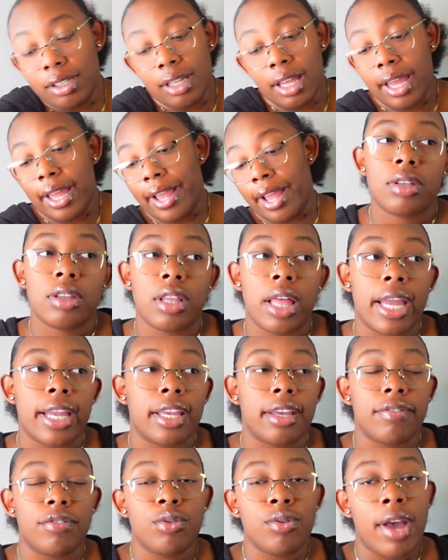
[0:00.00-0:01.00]
Like
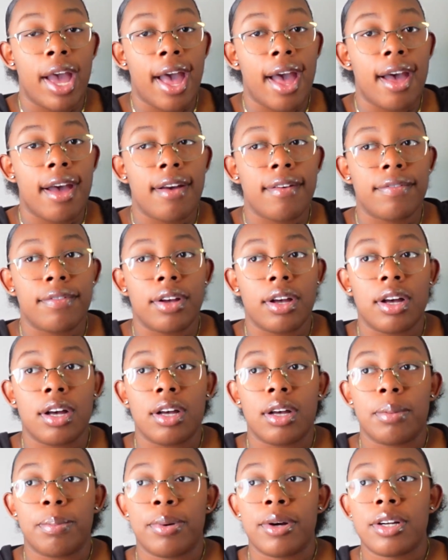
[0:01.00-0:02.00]
if you have
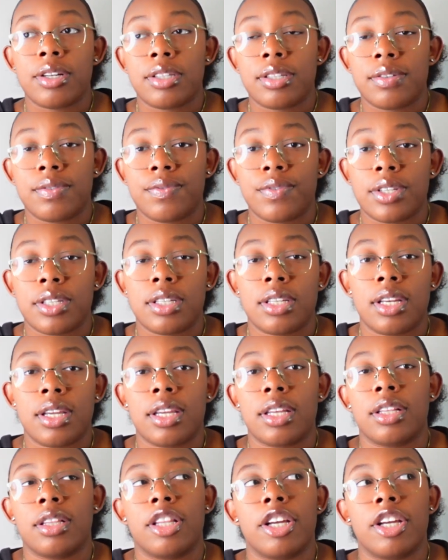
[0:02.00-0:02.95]
a person visiting,